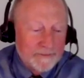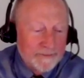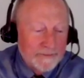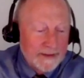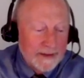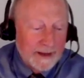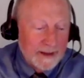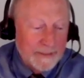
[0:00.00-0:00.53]

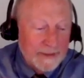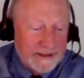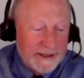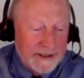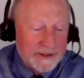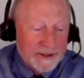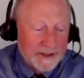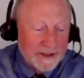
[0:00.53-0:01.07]
I'll be
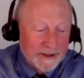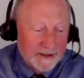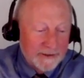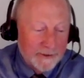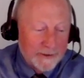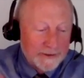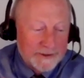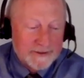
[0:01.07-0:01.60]
teaching a
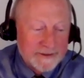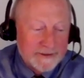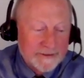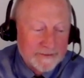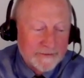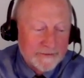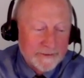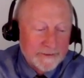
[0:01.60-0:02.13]
course
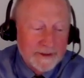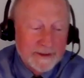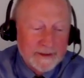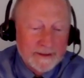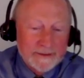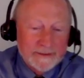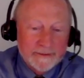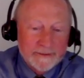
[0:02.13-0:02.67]
for the
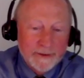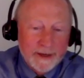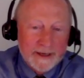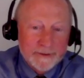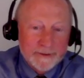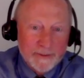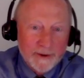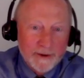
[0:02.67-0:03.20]

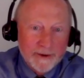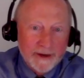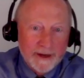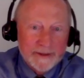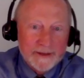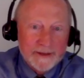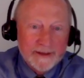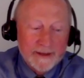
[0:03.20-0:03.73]
graduate program
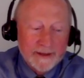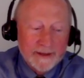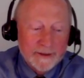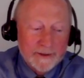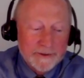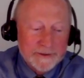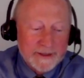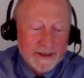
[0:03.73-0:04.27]
in
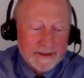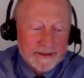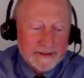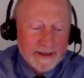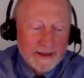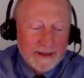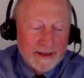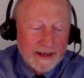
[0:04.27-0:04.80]
acoustics.
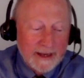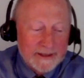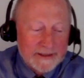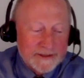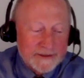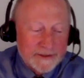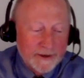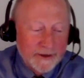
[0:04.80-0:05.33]
I
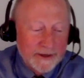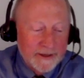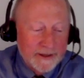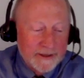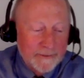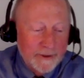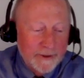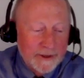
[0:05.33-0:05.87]
started
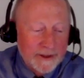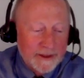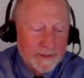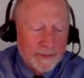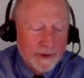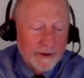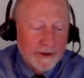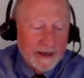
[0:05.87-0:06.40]
with the
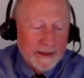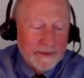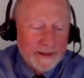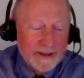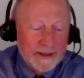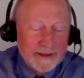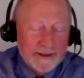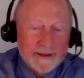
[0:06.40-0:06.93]
program
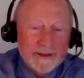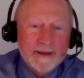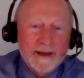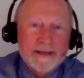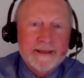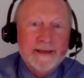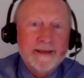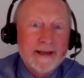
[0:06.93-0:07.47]
in
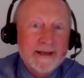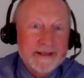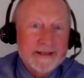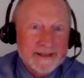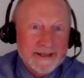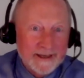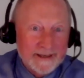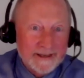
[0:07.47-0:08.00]

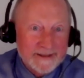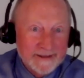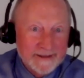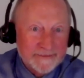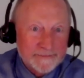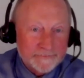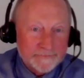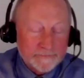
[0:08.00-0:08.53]
1996,
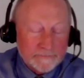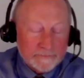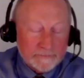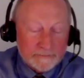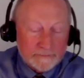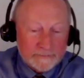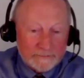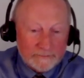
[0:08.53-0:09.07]

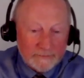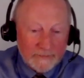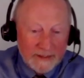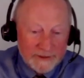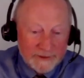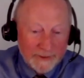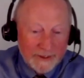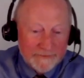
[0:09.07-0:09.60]

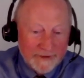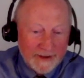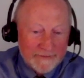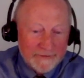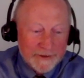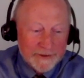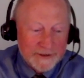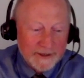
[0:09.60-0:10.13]

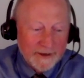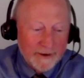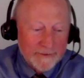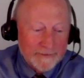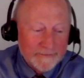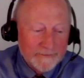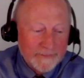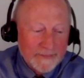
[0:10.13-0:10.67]
25 years
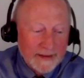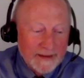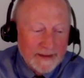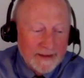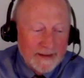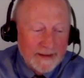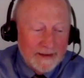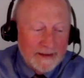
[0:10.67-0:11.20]
ago.
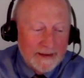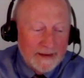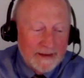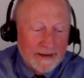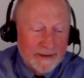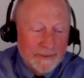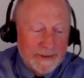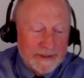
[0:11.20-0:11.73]

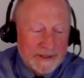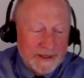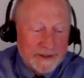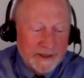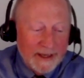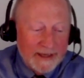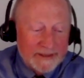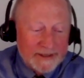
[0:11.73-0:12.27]
I've been
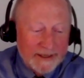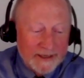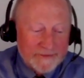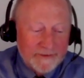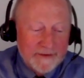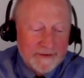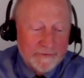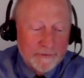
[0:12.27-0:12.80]
teaching
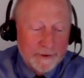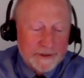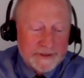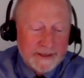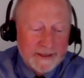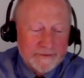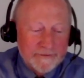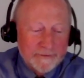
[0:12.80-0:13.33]
ACS
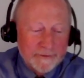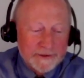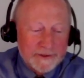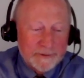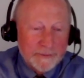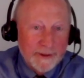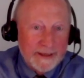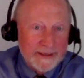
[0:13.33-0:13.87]
514 for
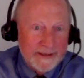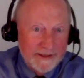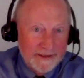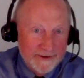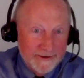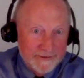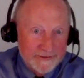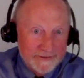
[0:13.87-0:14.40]
20
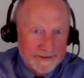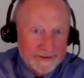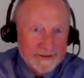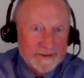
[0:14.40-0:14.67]
years,